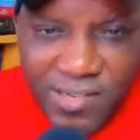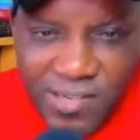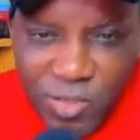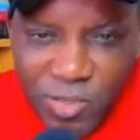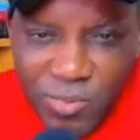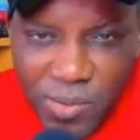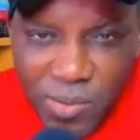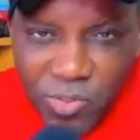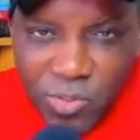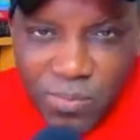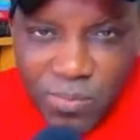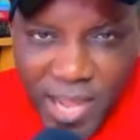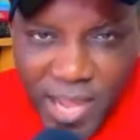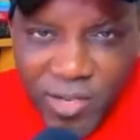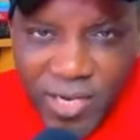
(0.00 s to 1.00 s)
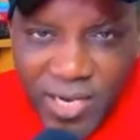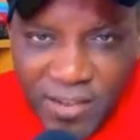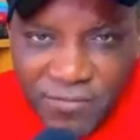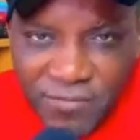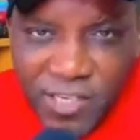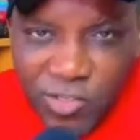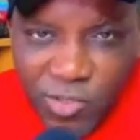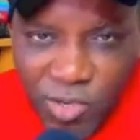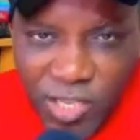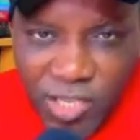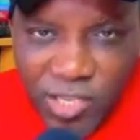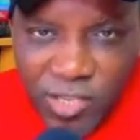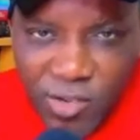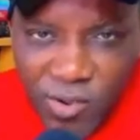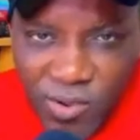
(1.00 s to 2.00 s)
you'll be able to buy your leverage
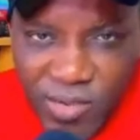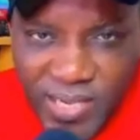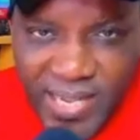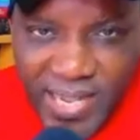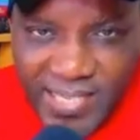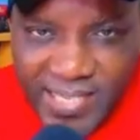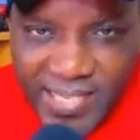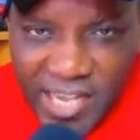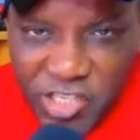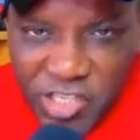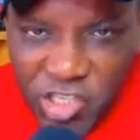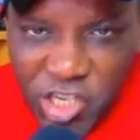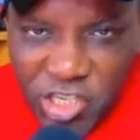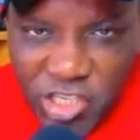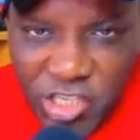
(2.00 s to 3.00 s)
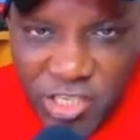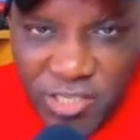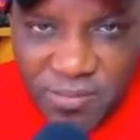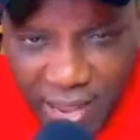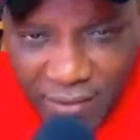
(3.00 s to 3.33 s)
token on Gate Exchange.